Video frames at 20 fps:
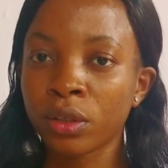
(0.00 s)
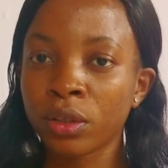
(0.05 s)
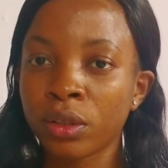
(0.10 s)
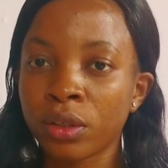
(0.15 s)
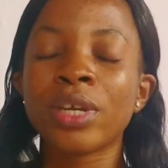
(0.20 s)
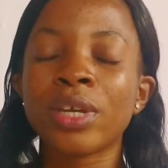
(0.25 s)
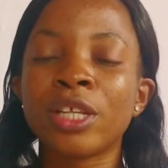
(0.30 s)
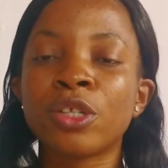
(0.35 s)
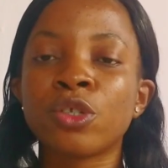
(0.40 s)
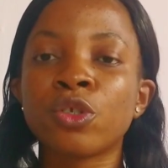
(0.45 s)

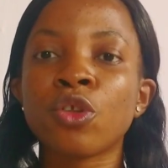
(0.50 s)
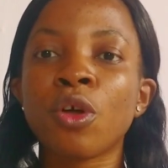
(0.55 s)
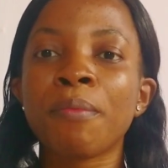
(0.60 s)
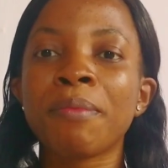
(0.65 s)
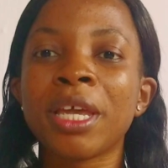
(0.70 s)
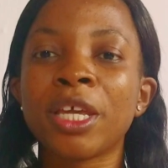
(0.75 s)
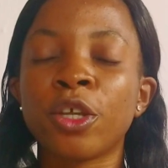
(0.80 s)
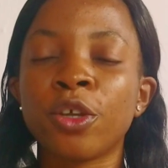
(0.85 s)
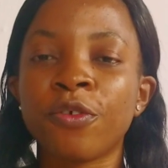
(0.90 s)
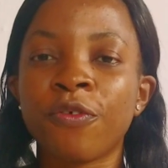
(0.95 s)
So it will
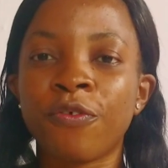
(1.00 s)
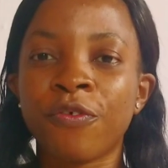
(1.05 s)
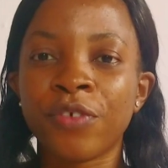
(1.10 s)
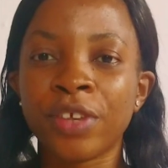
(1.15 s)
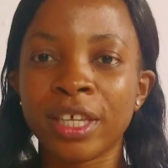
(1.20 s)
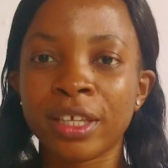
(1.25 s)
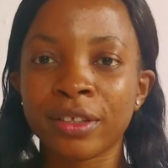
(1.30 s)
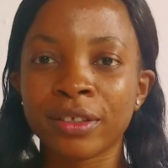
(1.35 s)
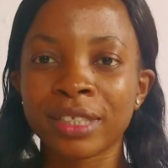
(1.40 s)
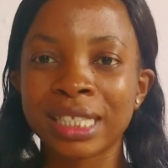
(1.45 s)
not make you
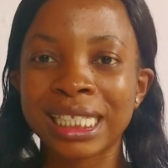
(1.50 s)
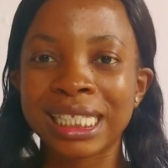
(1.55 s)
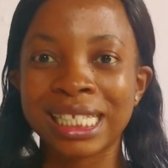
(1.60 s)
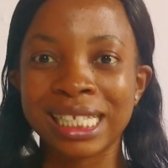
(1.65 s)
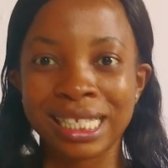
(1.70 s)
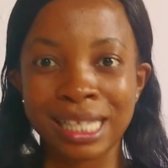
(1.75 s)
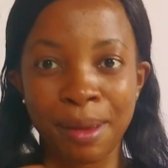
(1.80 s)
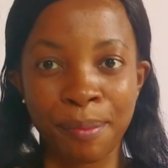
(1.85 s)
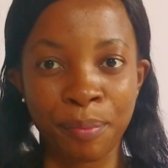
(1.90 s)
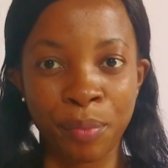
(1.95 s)
feel
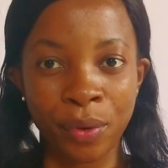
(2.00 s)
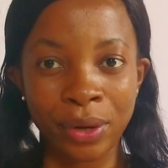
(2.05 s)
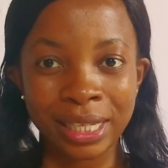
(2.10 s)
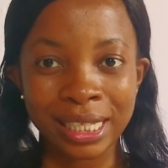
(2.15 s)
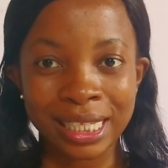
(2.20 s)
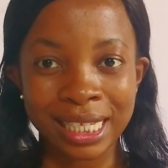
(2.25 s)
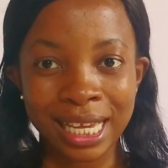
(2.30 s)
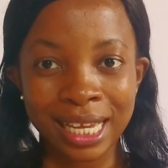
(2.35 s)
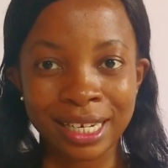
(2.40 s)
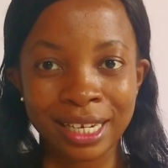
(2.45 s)

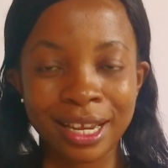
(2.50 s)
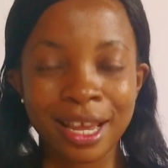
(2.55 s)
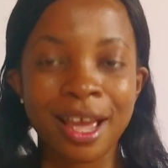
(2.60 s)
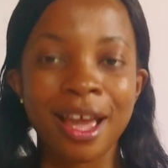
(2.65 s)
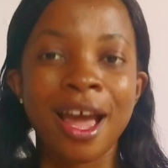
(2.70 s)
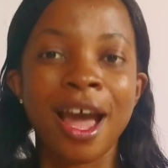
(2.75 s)
disappointed,